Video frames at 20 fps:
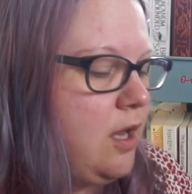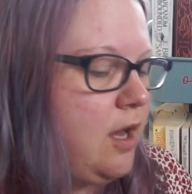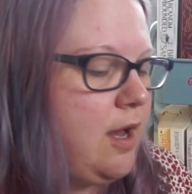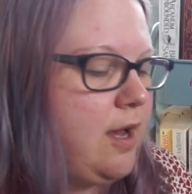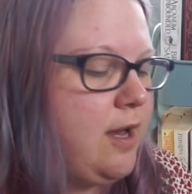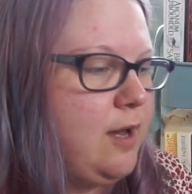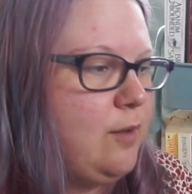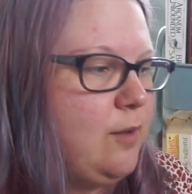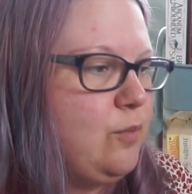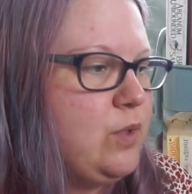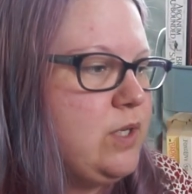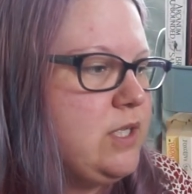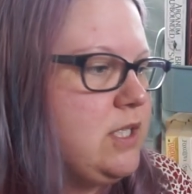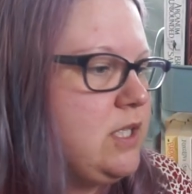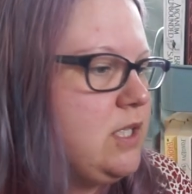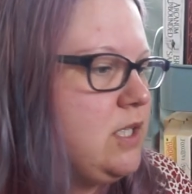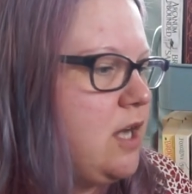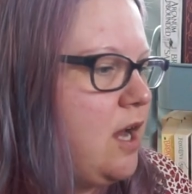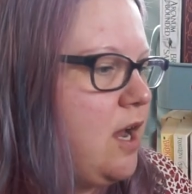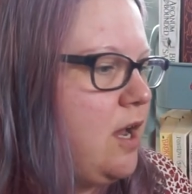uh,
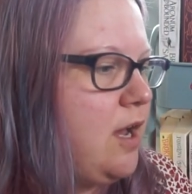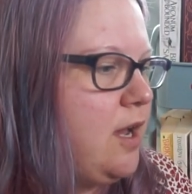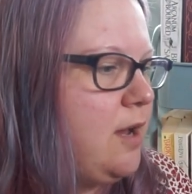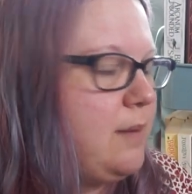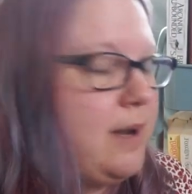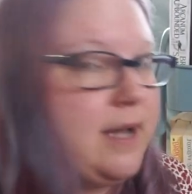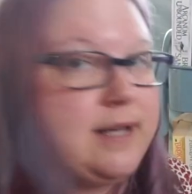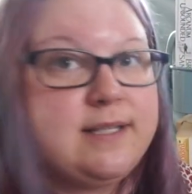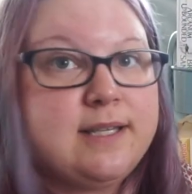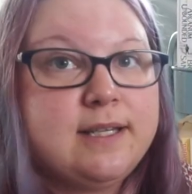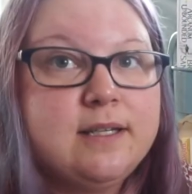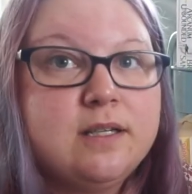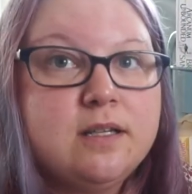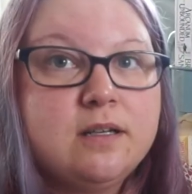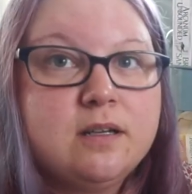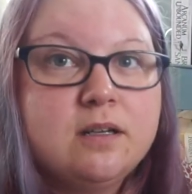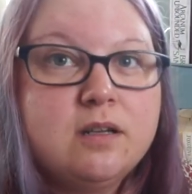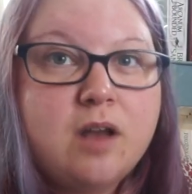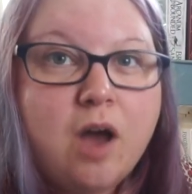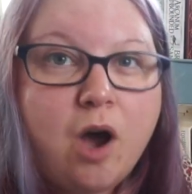which uh, I
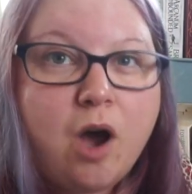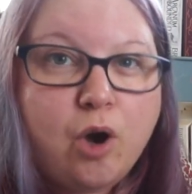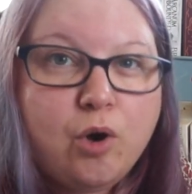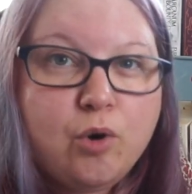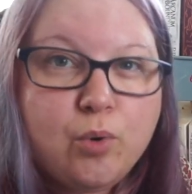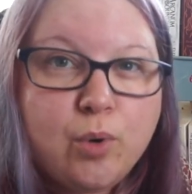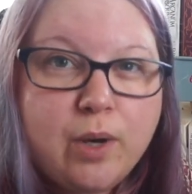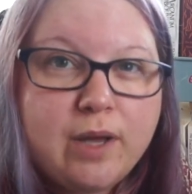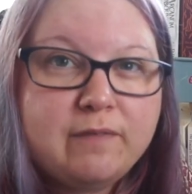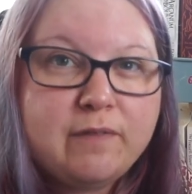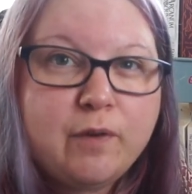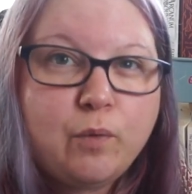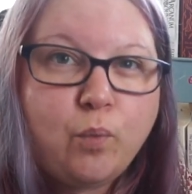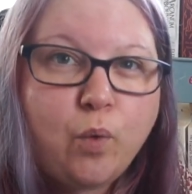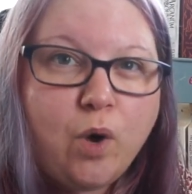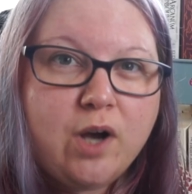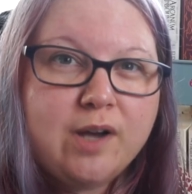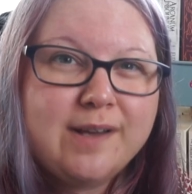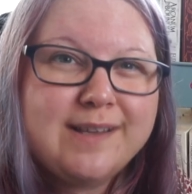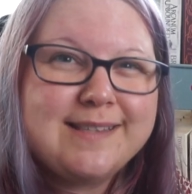didn't know if it
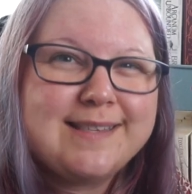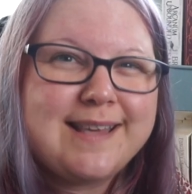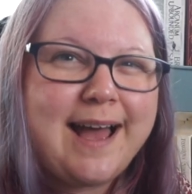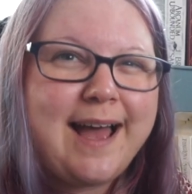was.